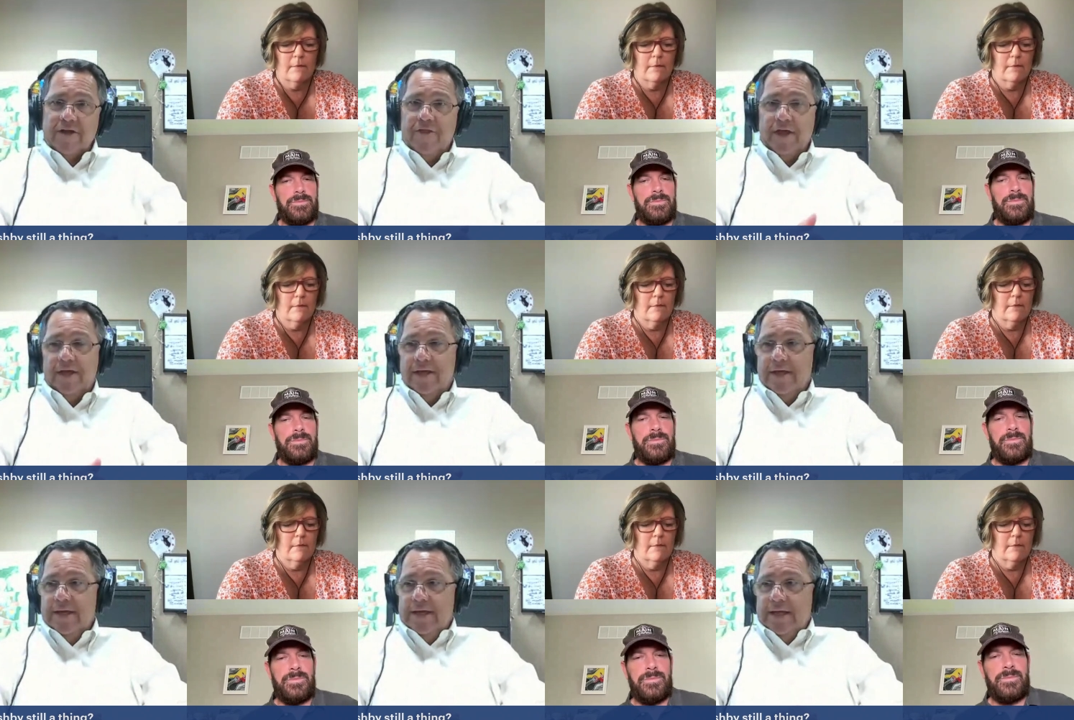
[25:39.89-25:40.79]
Speaker 1: i think
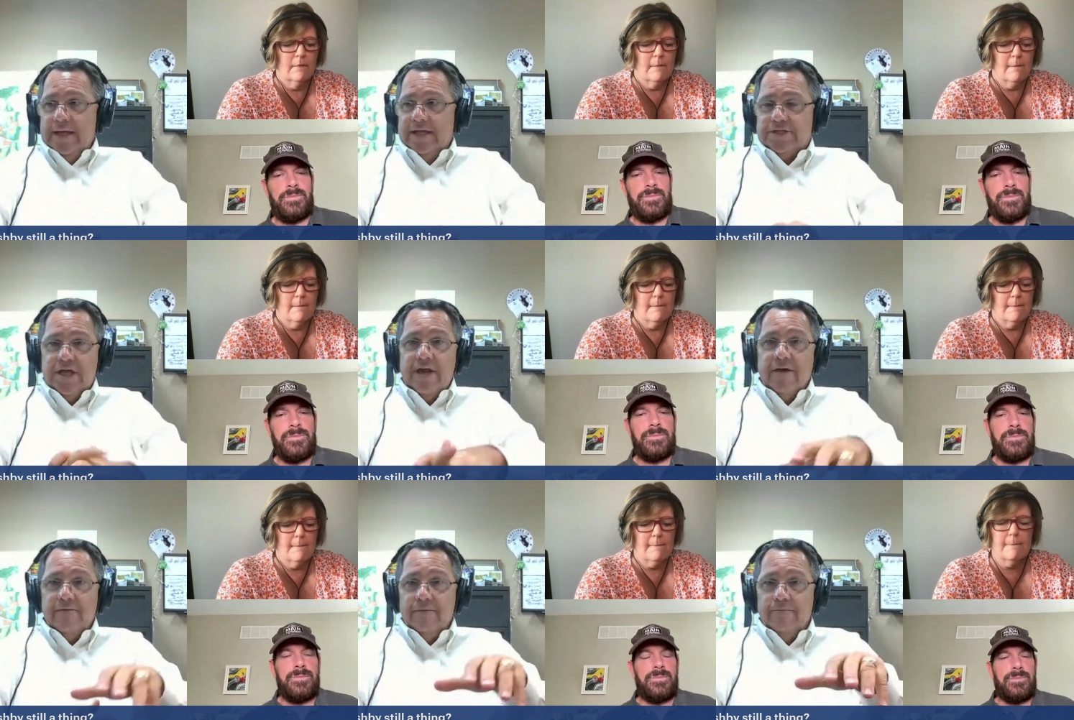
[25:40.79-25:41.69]
it's going
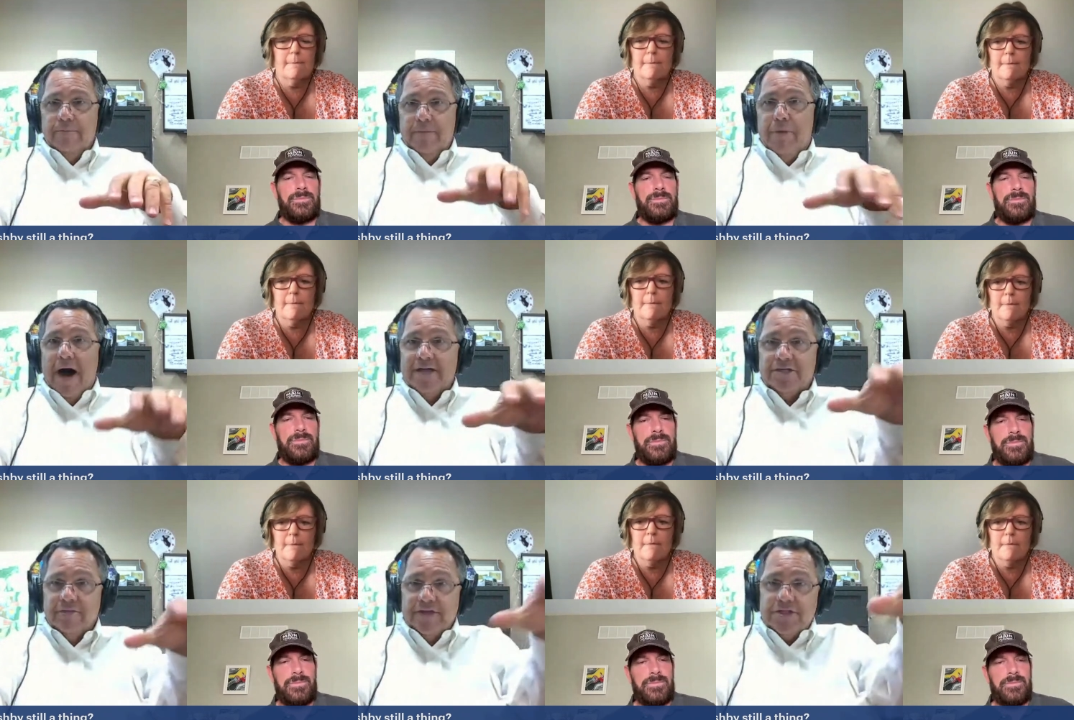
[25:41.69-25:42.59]
to be
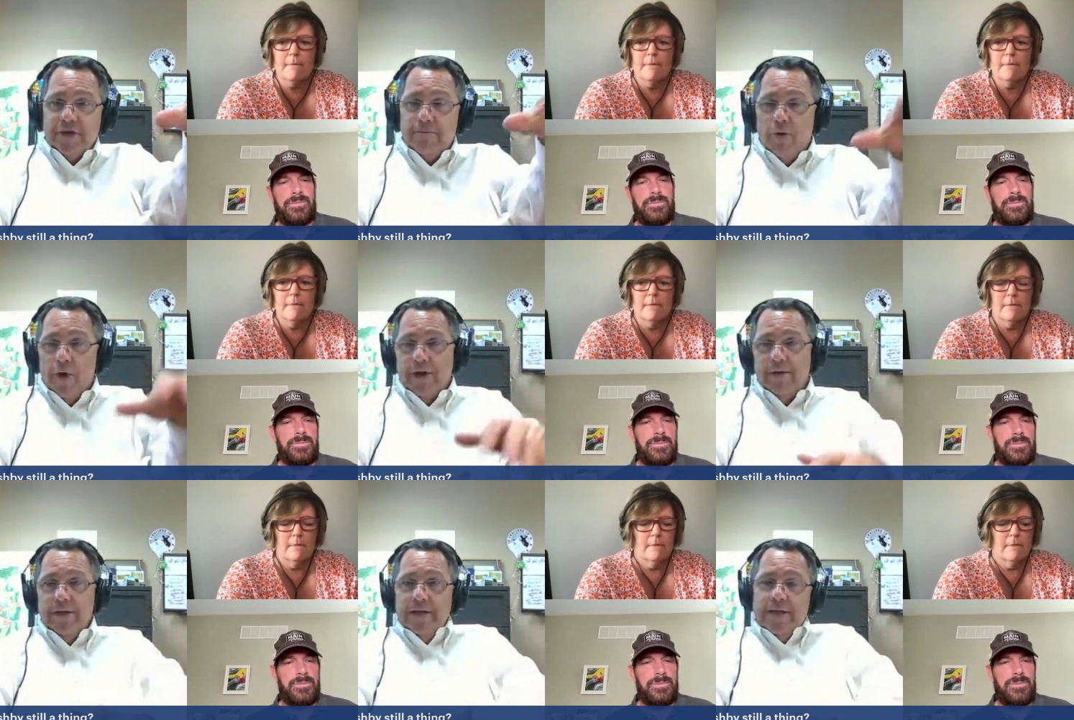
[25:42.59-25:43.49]
positive at some point
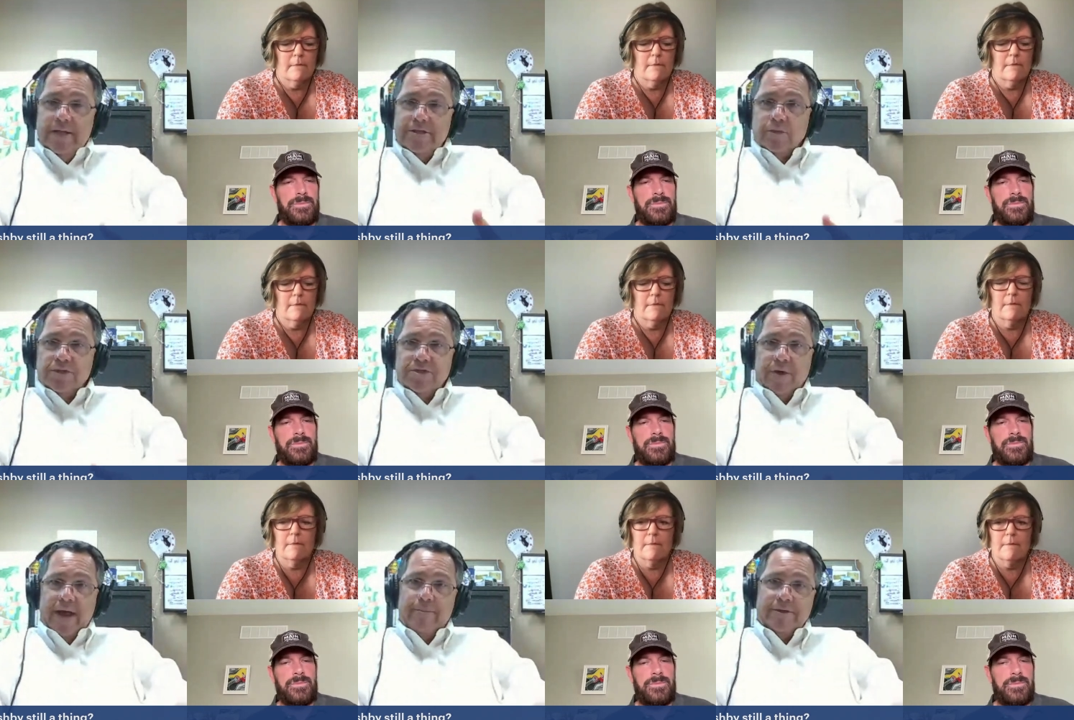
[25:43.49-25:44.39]
so we'll see
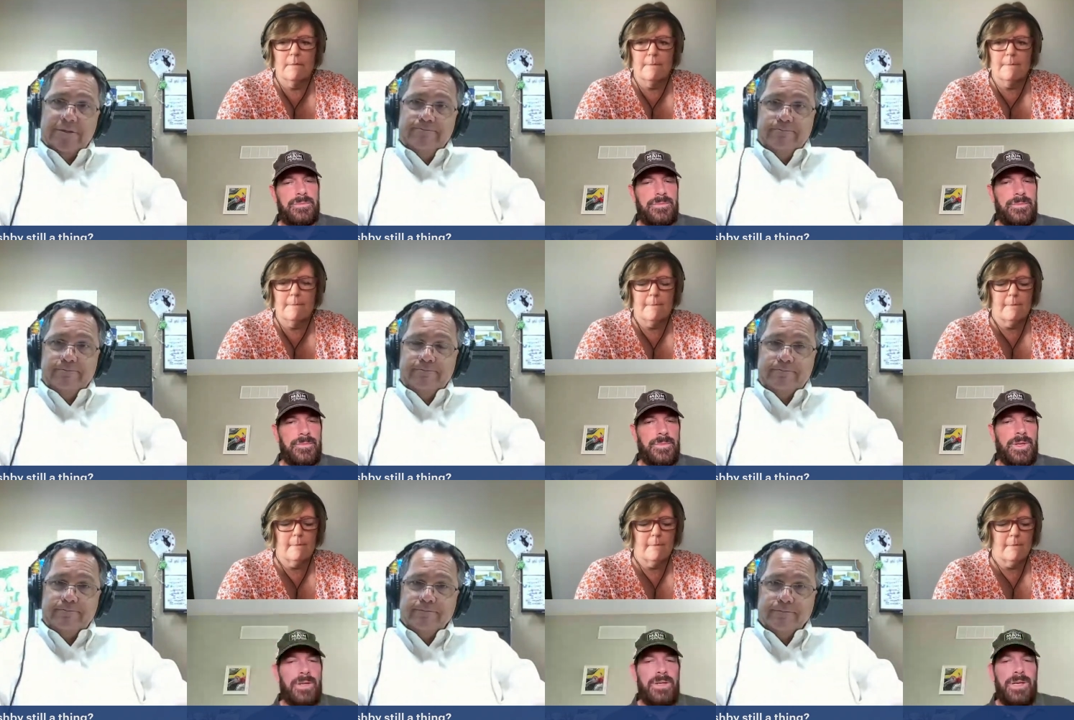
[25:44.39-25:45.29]
what happens
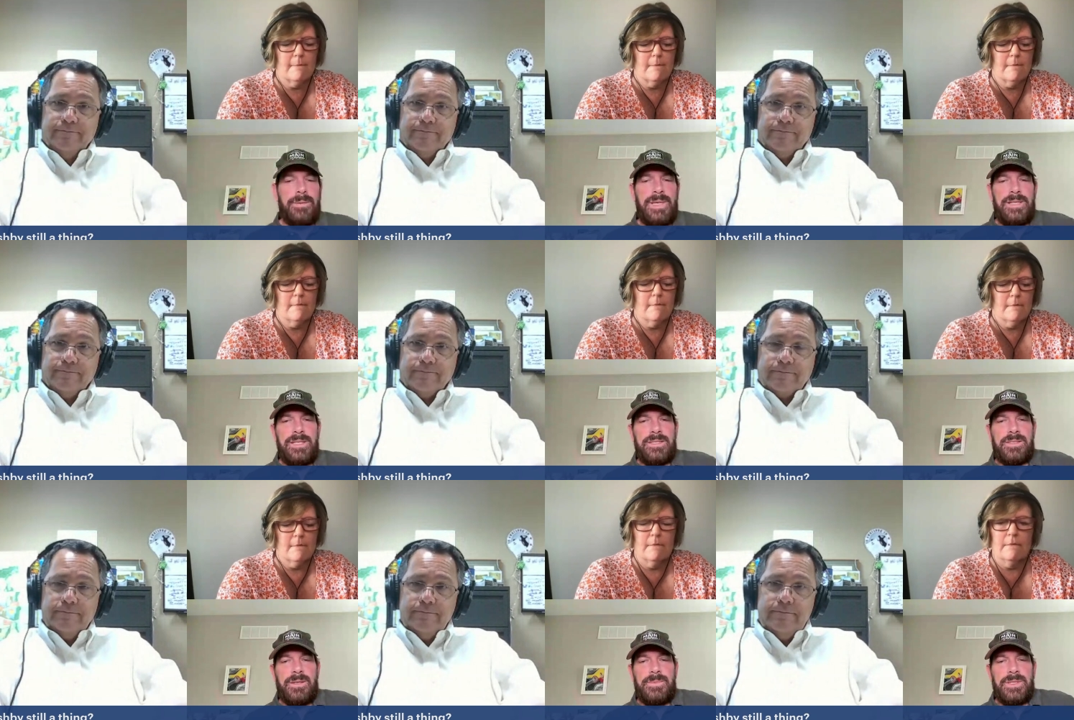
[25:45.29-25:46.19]
Speaker 2: yeah, I mean, I think
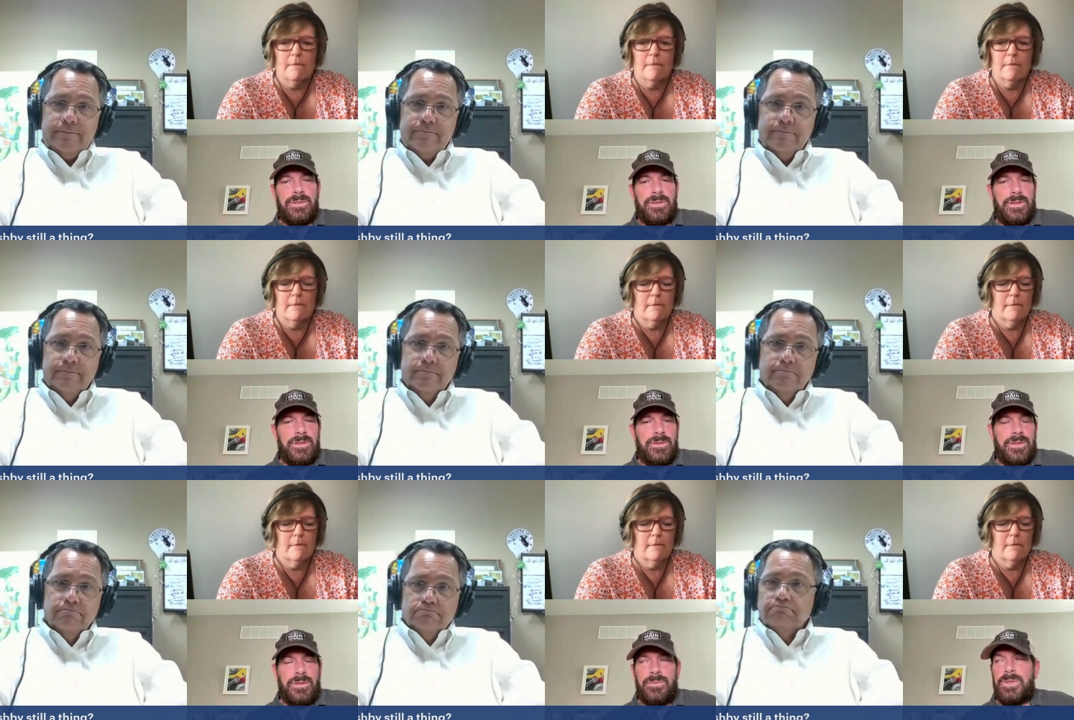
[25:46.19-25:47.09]
something will,
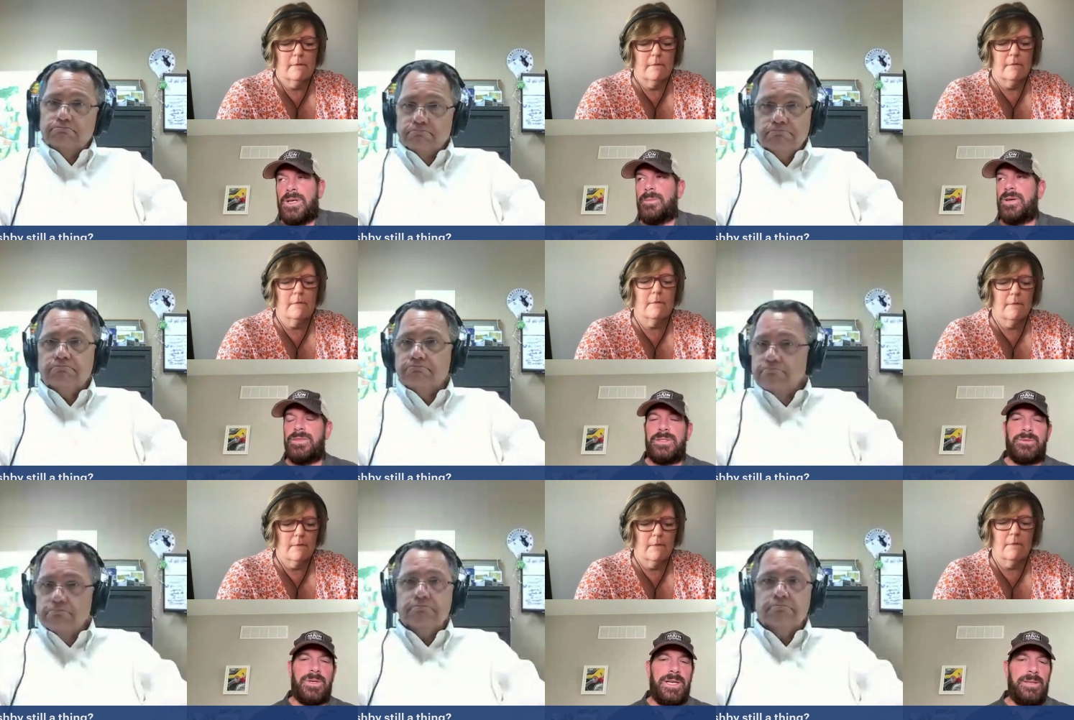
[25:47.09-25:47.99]
will, will come of
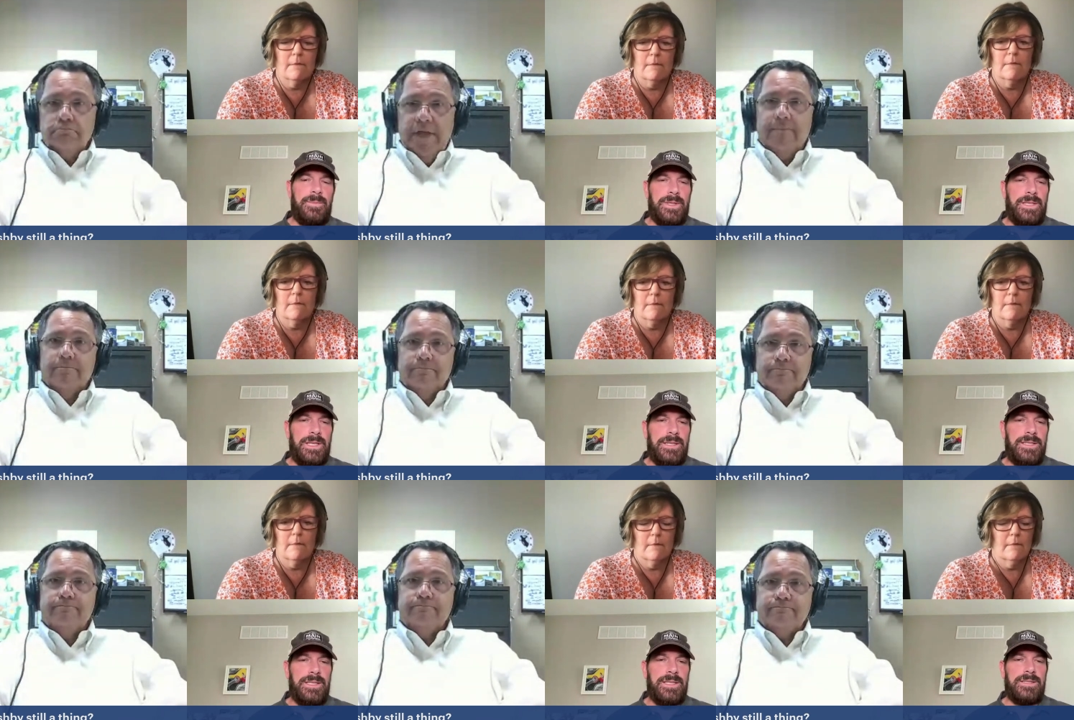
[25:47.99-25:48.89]
it, right? But yep. I
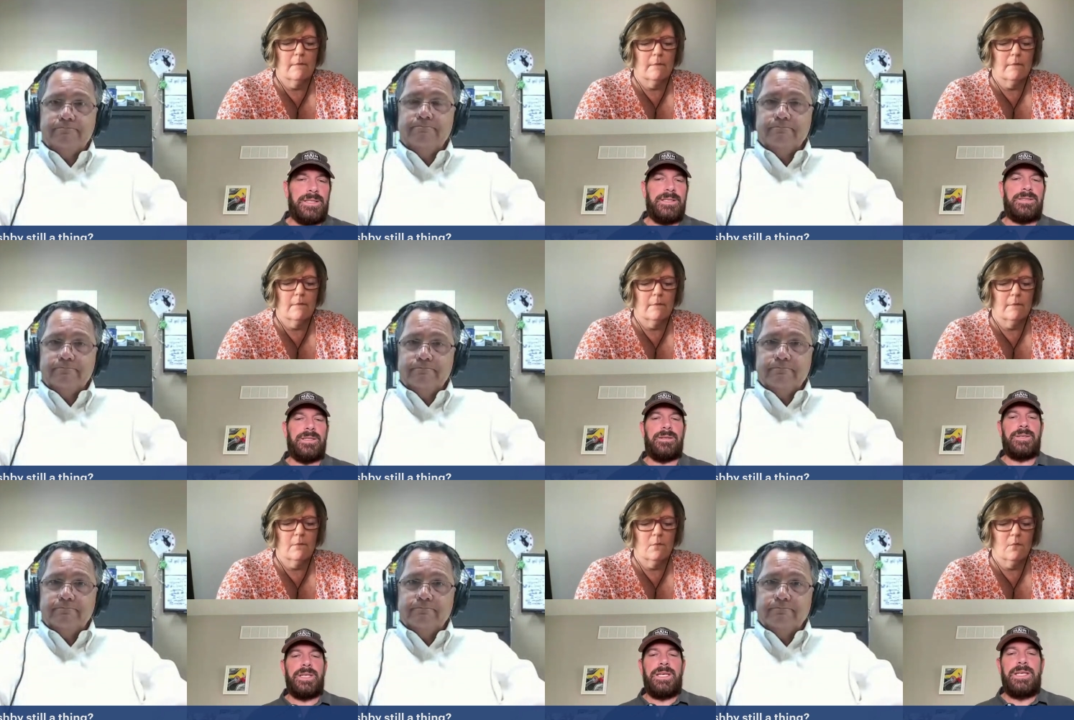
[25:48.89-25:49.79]
think it's it's a uh,
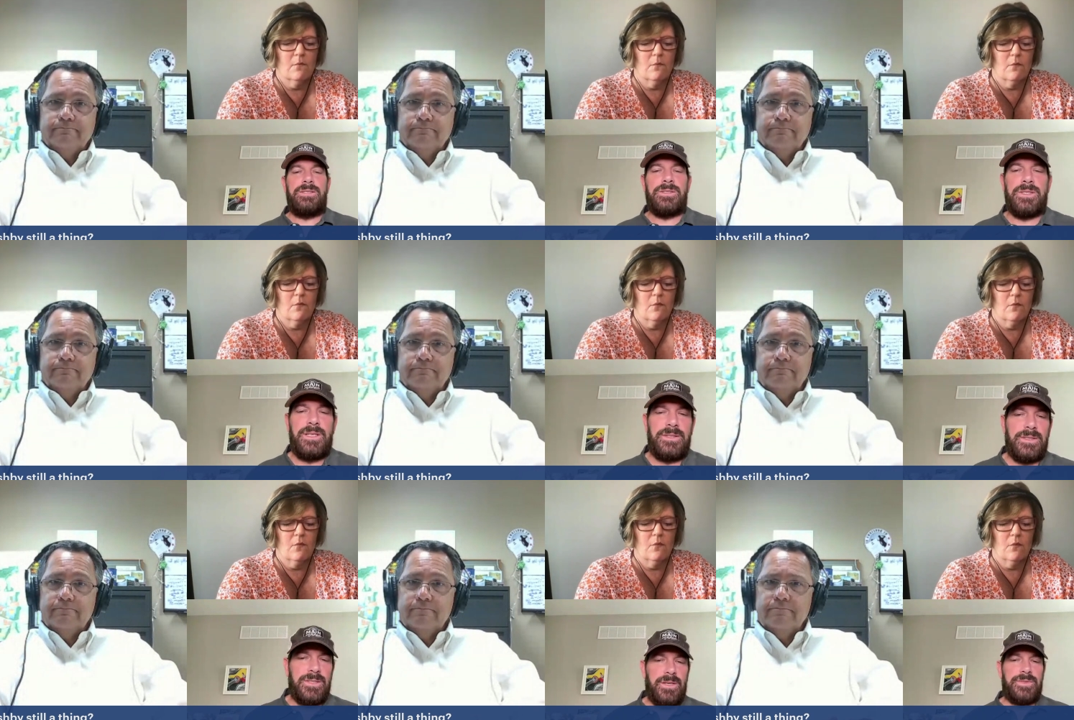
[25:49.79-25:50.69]
it's just a, it's
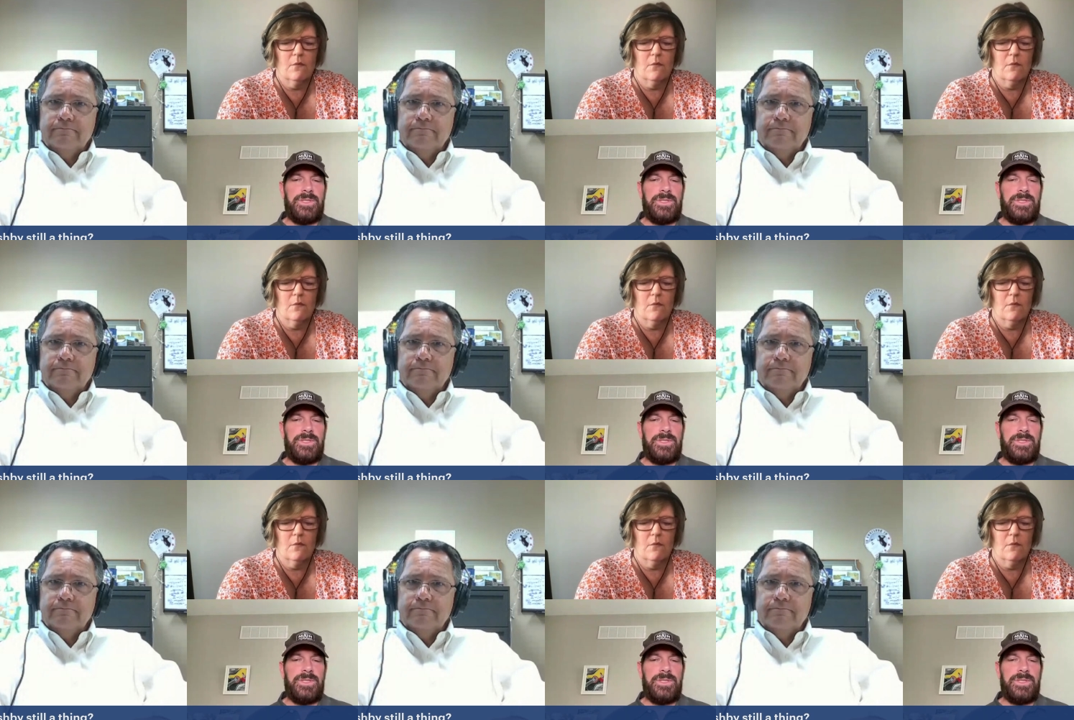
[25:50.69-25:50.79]
a tough